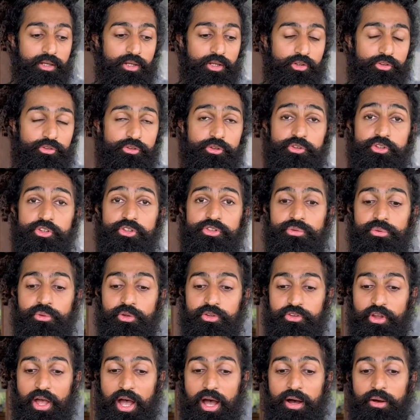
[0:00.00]
So this
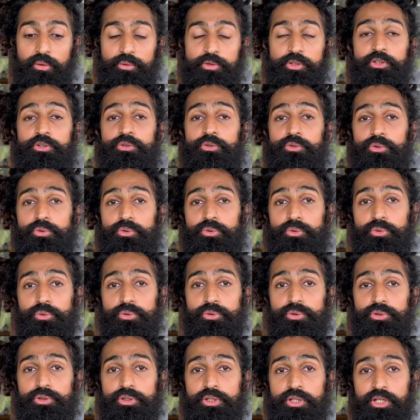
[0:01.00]
was how the
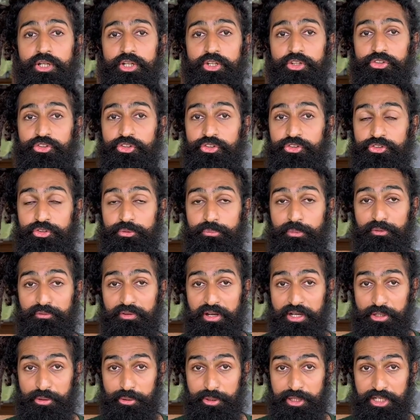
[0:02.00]
Gurukul system of
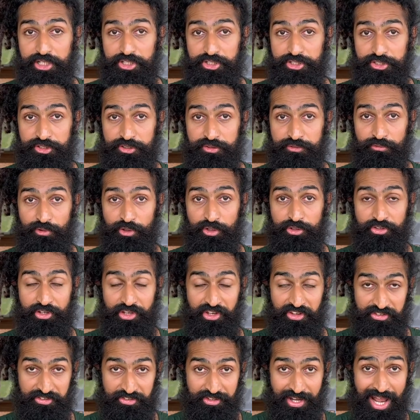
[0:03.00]
education was
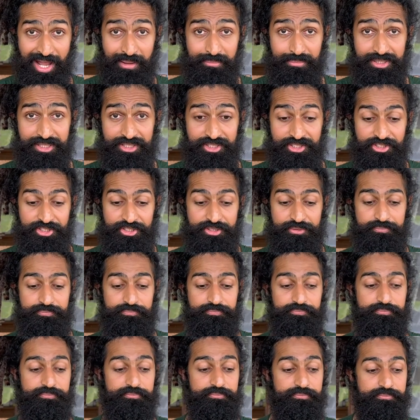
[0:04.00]
established.
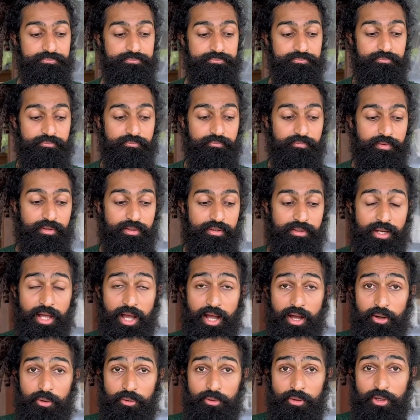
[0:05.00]

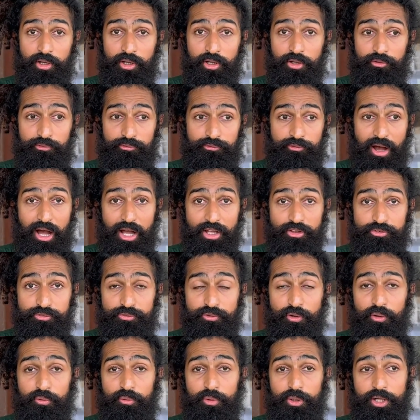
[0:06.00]
Now, fast
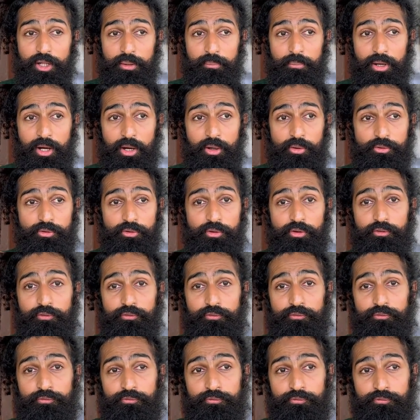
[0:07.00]
forward about
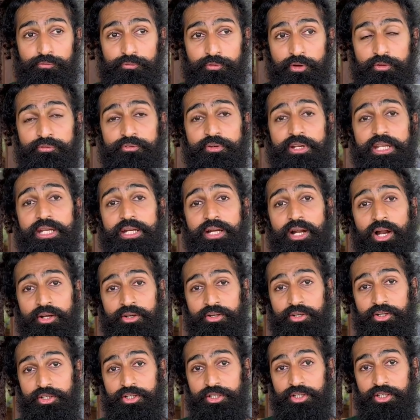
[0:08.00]

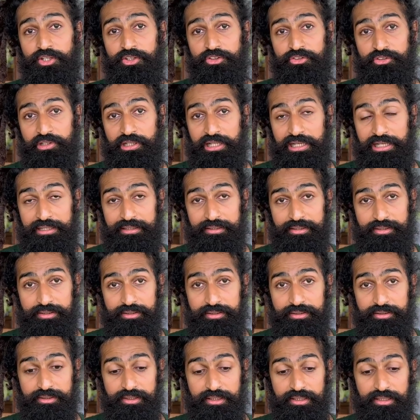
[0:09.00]
1500 years
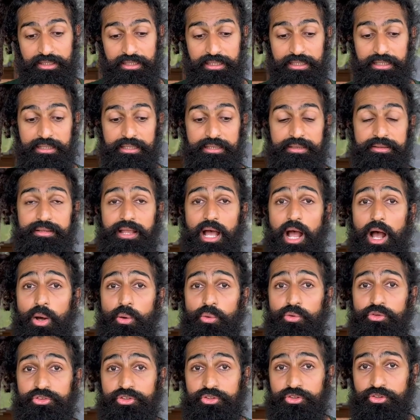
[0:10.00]
later, in
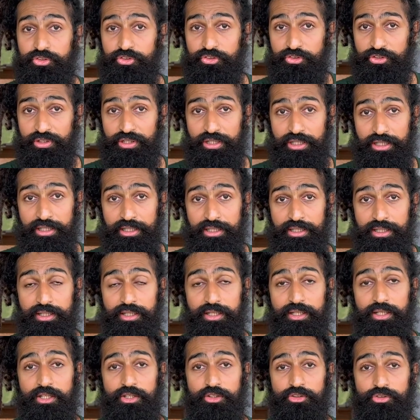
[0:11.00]
1000 CE,
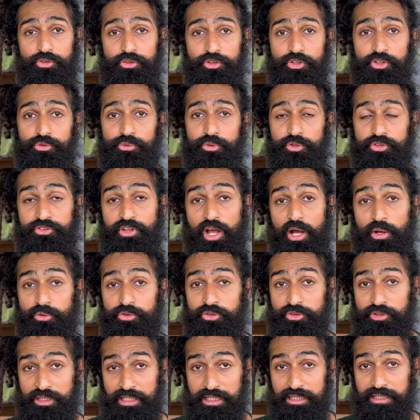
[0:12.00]
so this was
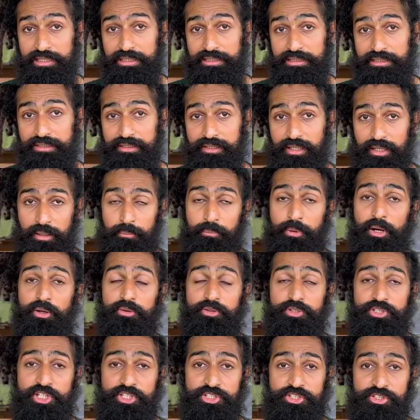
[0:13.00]
1000 AD,
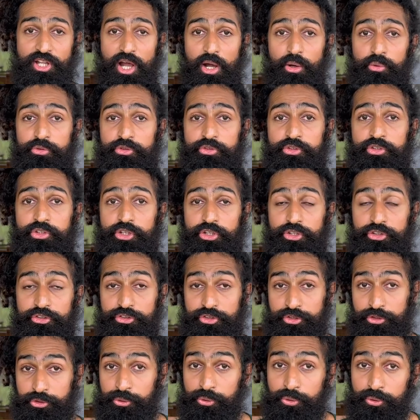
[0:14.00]
about just 1000 years
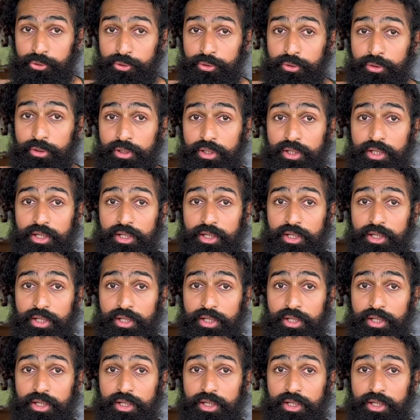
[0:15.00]
ago.